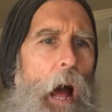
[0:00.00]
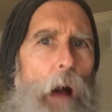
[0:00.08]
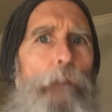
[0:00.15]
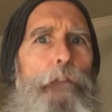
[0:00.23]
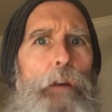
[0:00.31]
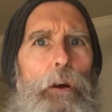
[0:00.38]

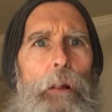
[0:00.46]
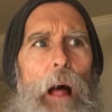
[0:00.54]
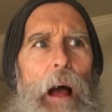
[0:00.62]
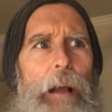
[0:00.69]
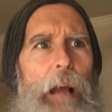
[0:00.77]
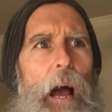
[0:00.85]
I feel
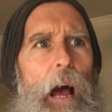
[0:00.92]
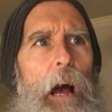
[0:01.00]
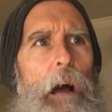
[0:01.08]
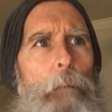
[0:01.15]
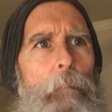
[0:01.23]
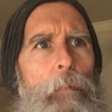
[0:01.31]
like
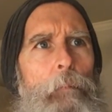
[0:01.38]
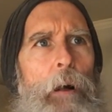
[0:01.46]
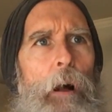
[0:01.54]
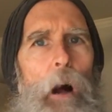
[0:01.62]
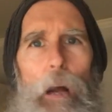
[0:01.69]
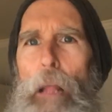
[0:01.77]
I'm
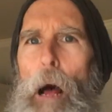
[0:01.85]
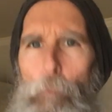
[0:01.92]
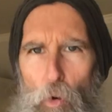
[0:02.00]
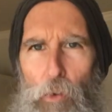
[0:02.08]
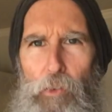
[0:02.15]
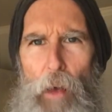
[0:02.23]
a
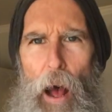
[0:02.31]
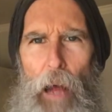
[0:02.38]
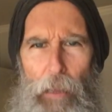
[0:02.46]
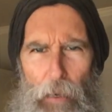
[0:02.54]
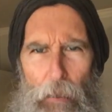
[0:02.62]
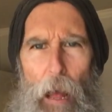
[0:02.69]
lot more
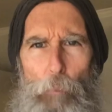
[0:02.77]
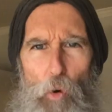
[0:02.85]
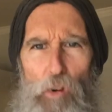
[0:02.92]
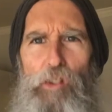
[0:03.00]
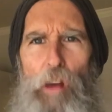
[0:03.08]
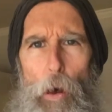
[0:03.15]
solid, a lot
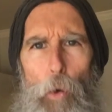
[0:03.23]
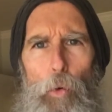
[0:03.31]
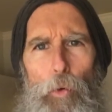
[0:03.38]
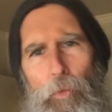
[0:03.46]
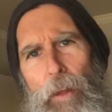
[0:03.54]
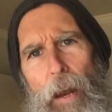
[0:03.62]
more
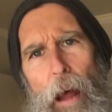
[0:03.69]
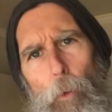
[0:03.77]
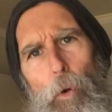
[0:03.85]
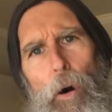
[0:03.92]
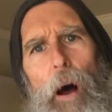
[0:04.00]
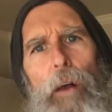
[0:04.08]
toned than I
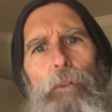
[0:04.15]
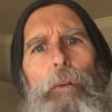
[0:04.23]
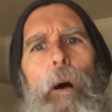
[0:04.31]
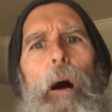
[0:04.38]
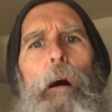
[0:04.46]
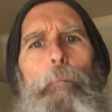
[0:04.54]

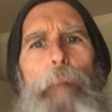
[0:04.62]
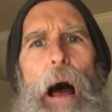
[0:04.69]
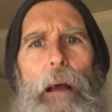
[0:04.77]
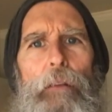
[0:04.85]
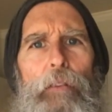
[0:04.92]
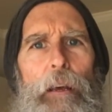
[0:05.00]
was
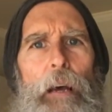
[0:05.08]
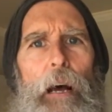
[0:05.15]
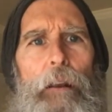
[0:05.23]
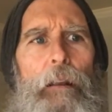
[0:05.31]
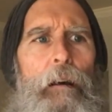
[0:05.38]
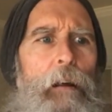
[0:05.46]
back
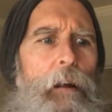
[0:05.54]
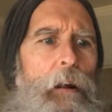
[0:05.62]
then.